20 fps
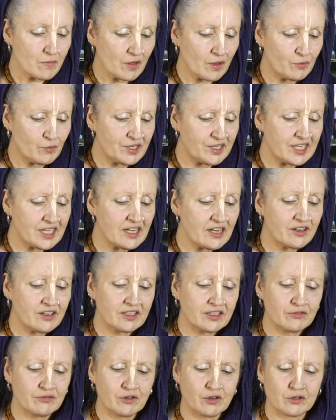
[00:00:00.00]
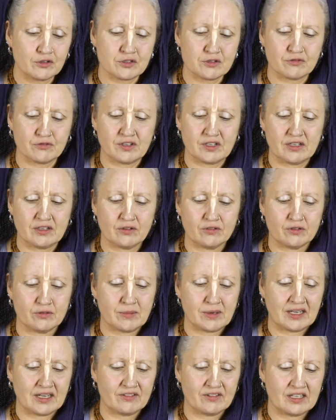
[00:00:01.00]
we're hearing the philosophy of the
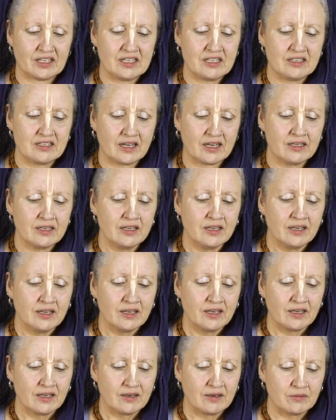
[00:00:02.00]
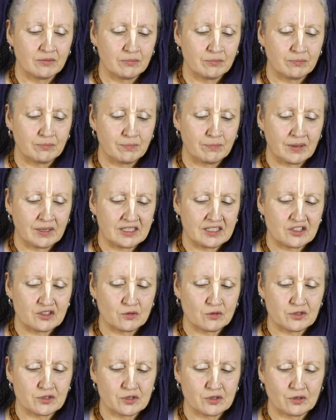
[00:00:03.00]
Bhagavad-gita, but it's
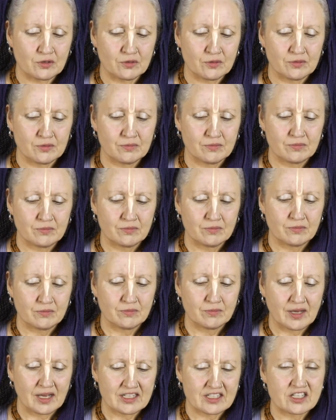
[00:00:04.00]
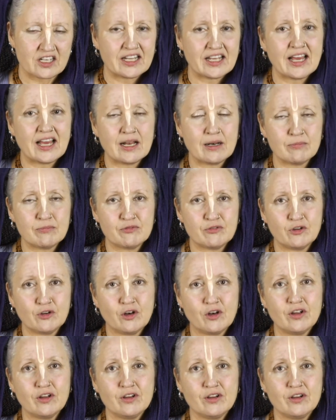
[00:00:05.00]
also actually helpful